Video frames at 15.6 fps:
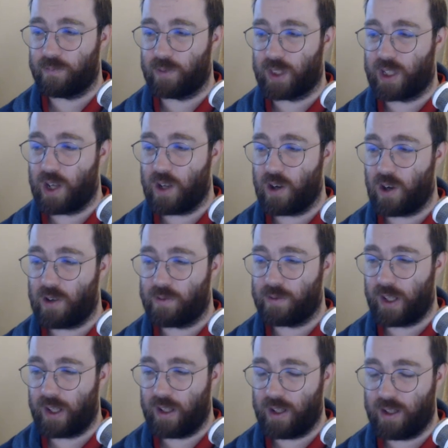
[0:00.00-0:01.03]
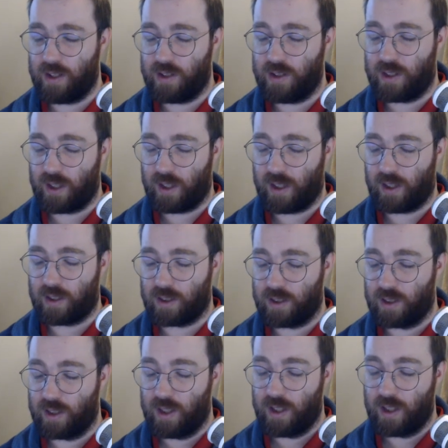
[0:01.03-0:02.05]
get off and going
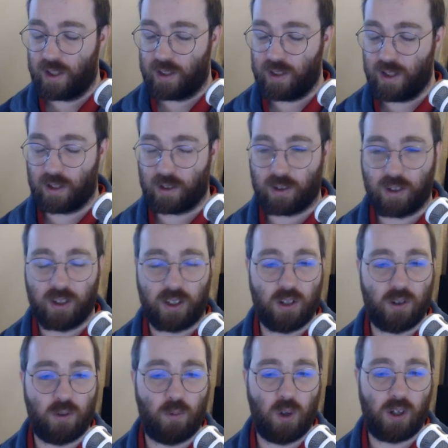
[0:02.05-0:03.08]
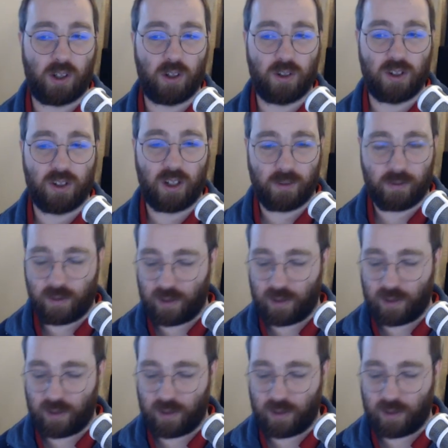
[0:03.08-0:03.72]
to go work on stuff.